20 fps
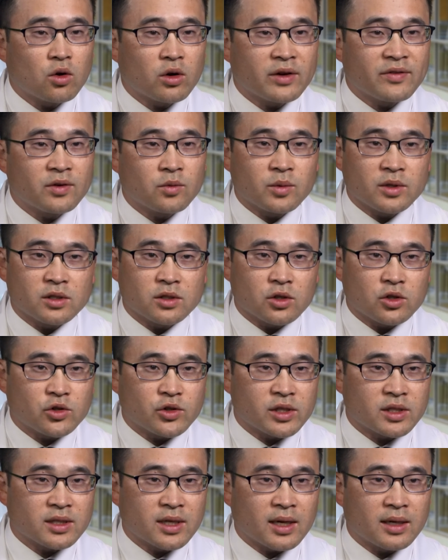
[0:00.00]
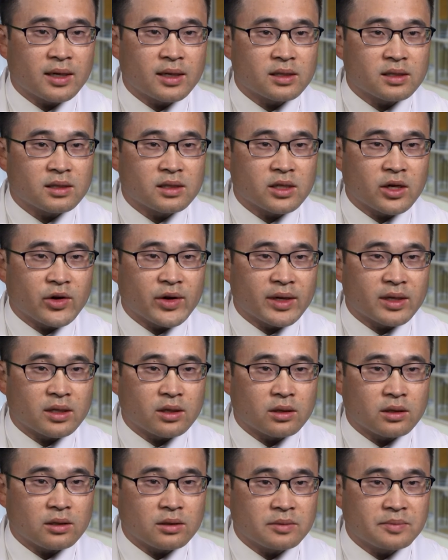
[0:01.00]
or even when surgery is not necessary at
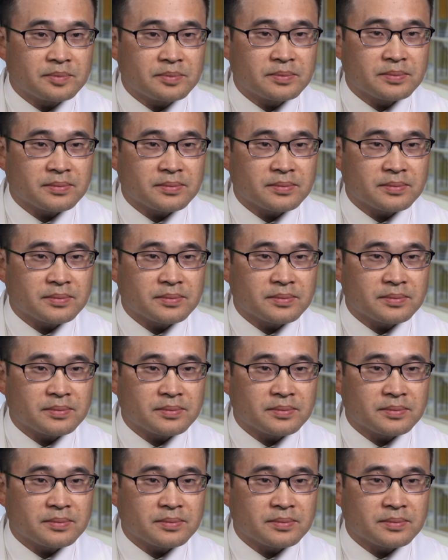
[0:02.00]
all.